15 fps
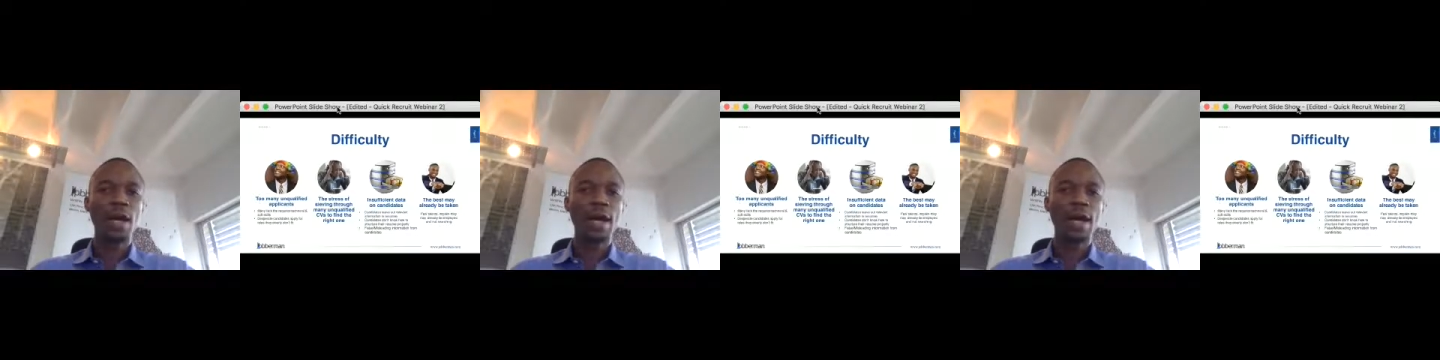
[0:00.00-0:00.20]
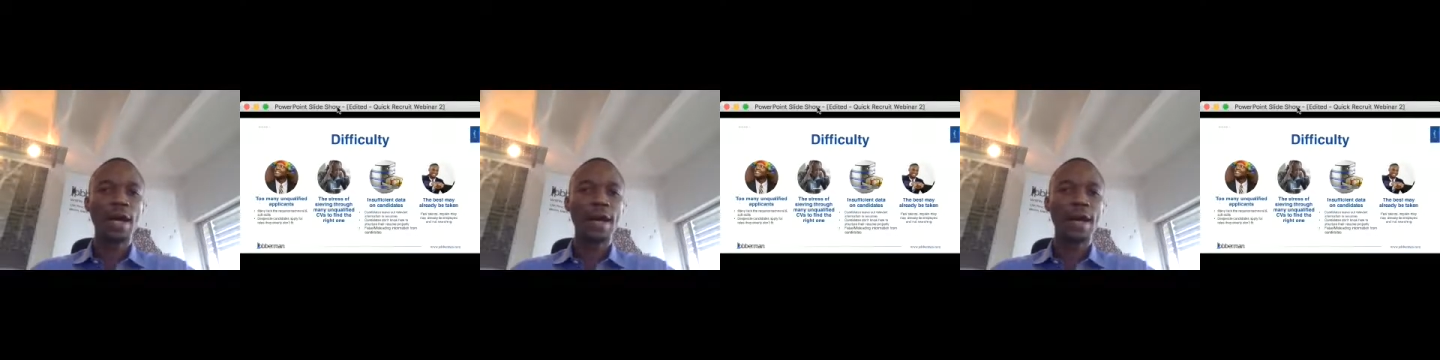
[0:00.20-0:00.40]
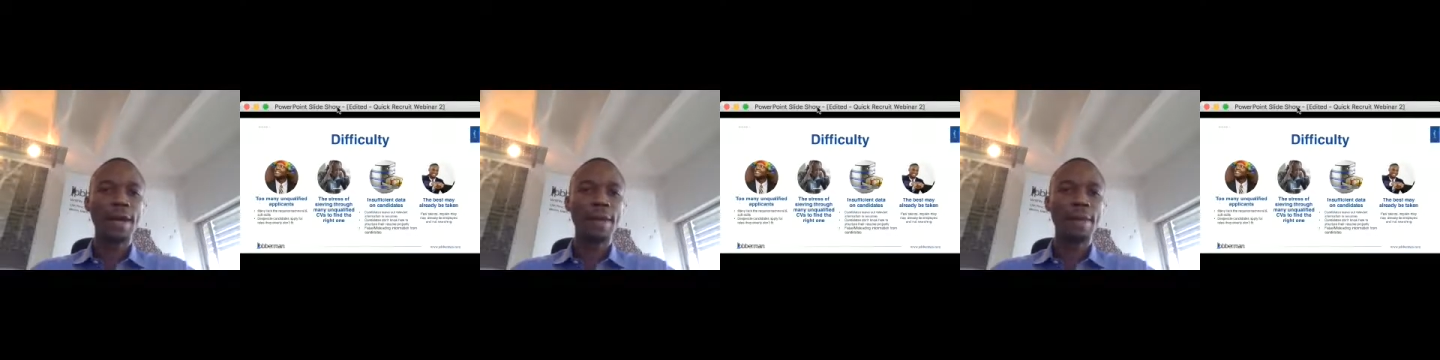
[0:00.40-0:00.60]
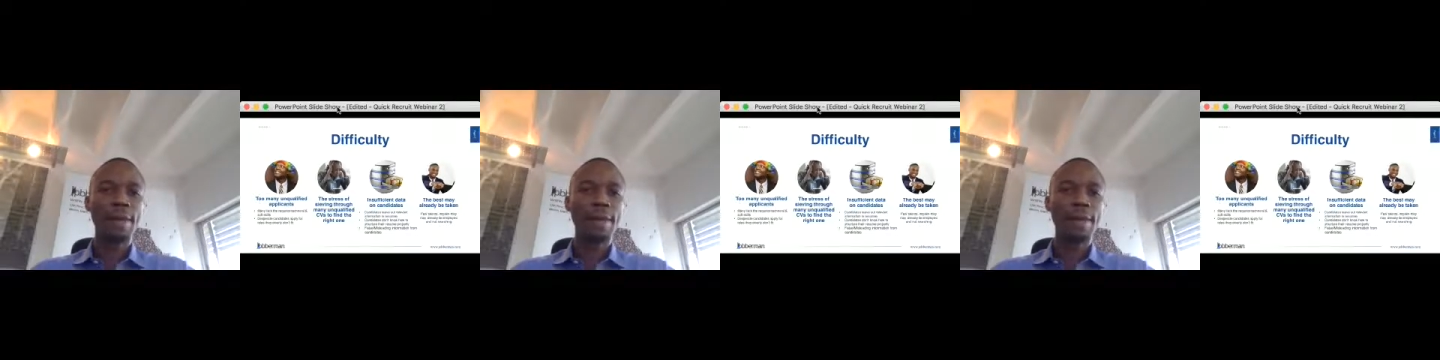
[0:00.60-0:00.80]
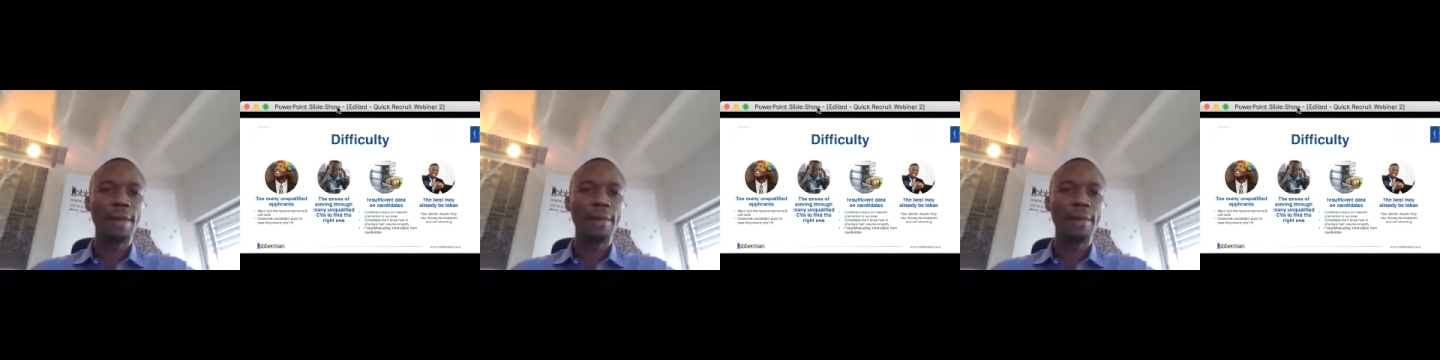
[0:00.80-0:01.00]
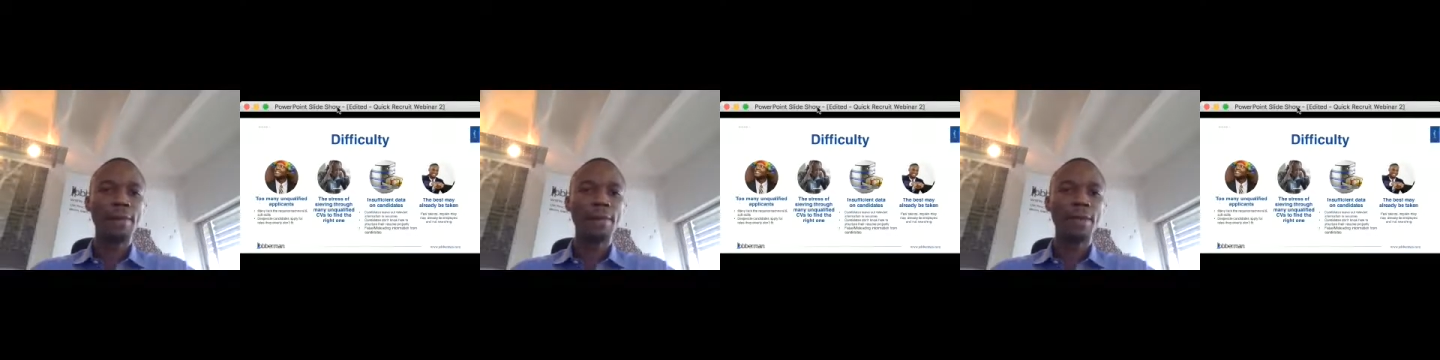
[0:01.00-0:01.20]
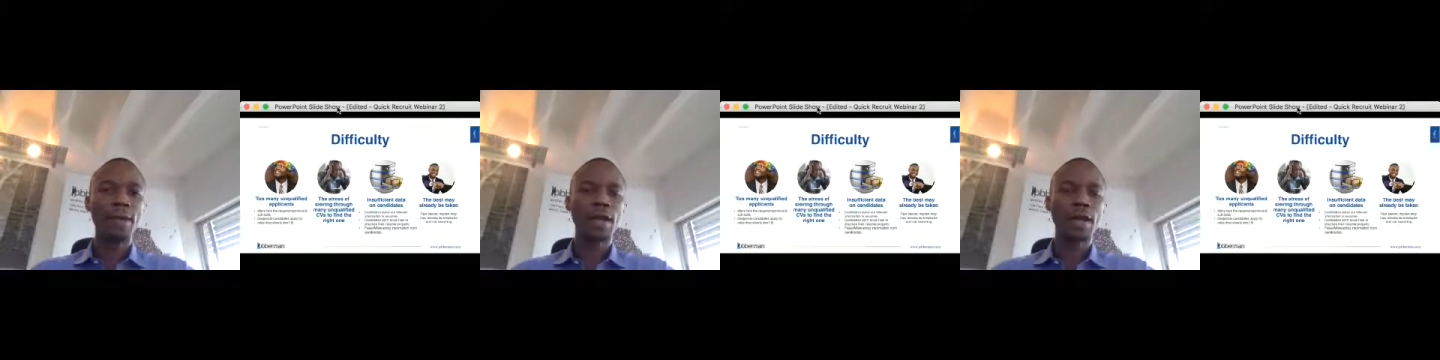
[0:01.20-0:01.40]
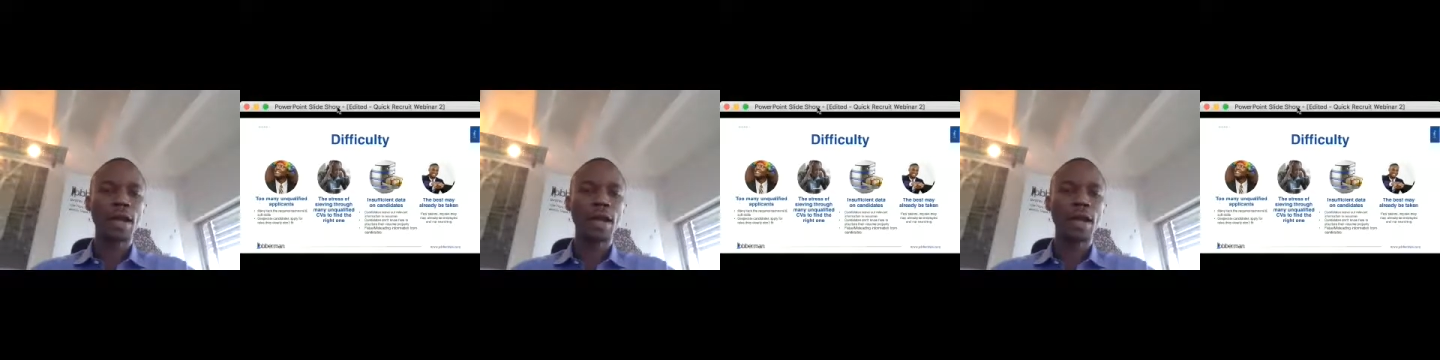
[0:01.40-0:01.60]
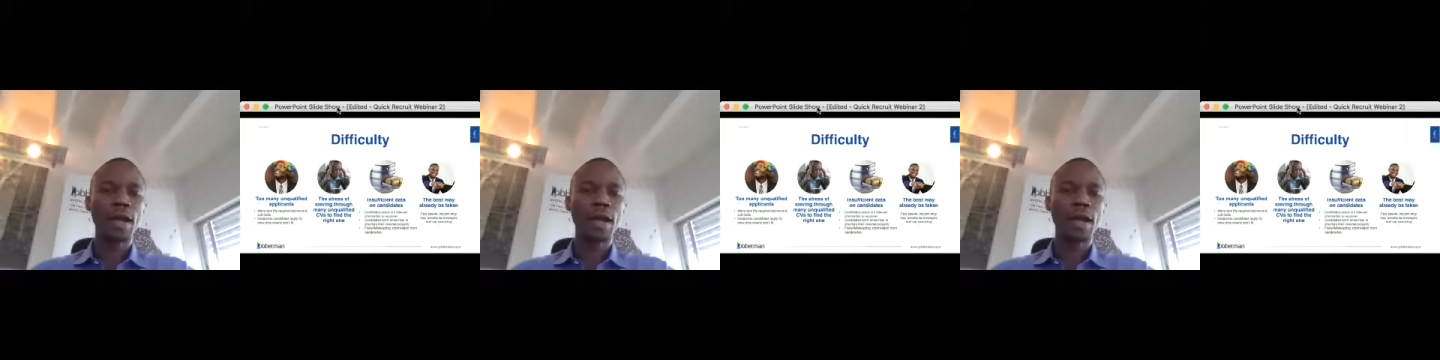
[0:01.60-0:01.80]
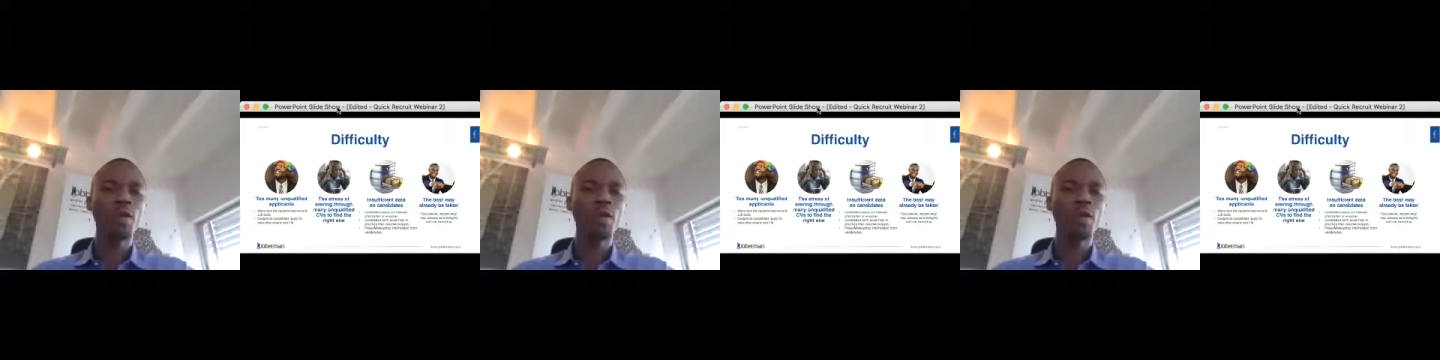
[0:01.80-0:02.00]
And what
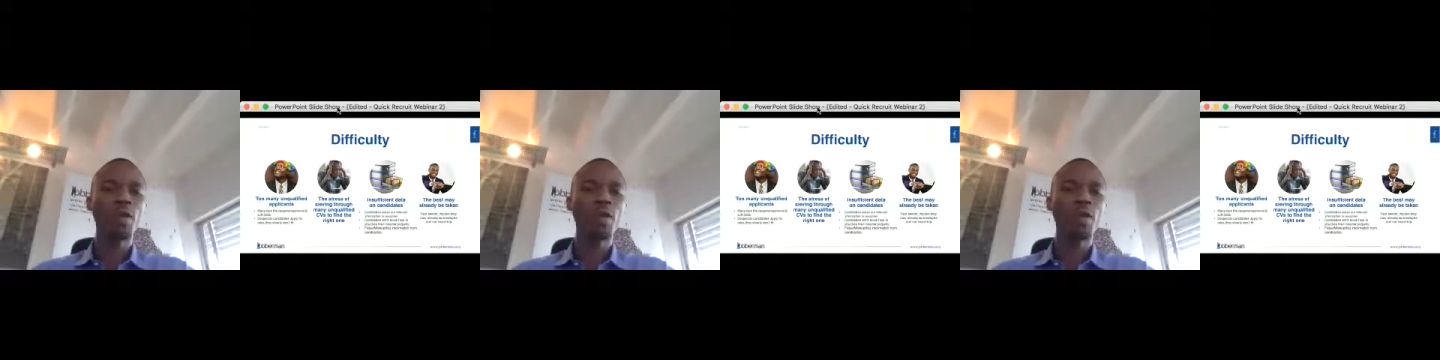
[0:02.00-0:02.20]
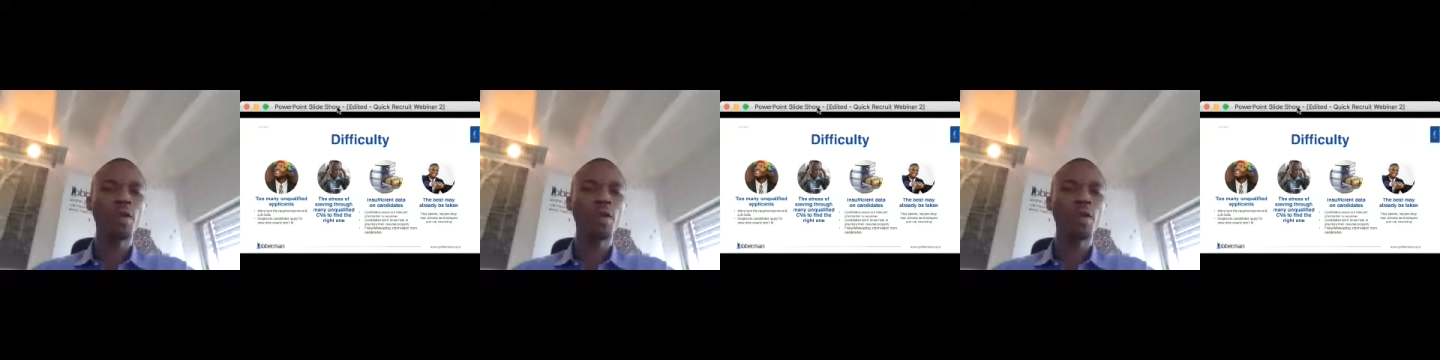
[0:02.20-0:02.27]
we've seen